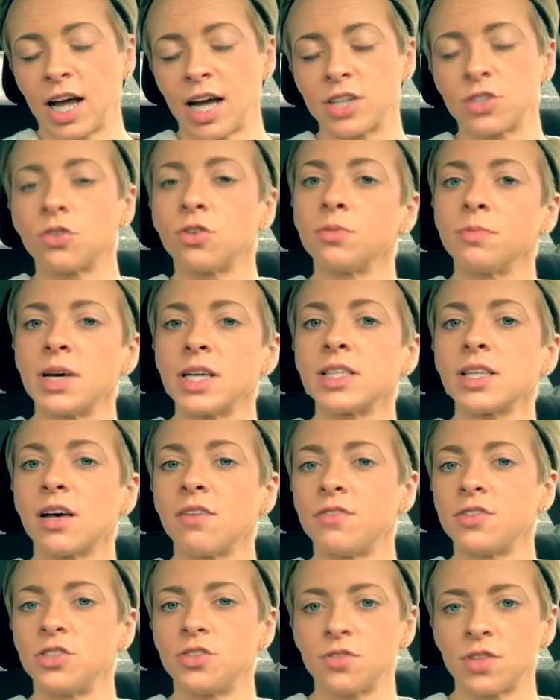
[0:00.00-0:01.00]
I told
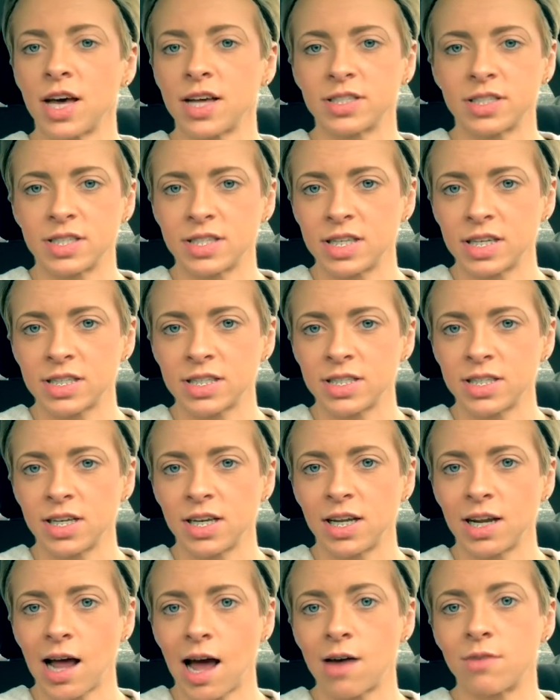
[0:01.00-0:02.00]
myself in
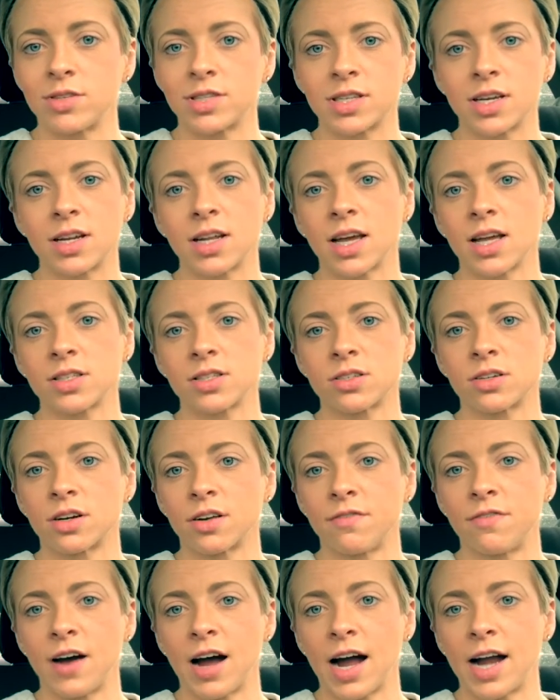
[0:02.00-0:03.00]
2016 I was gonna get
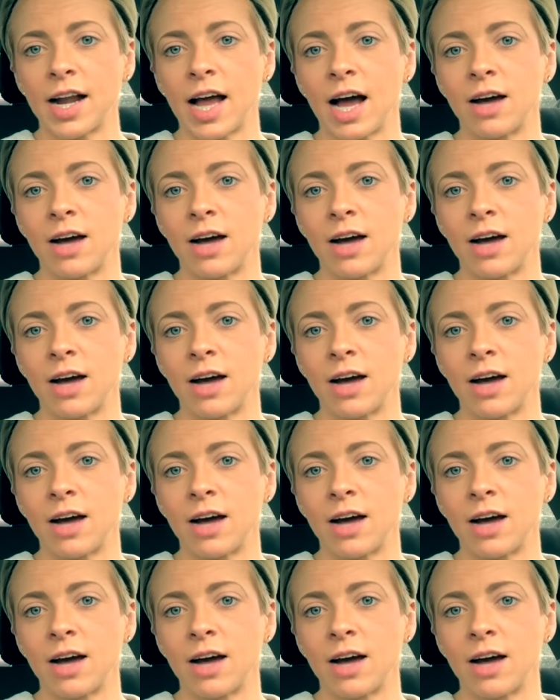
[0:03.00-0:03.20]
certified,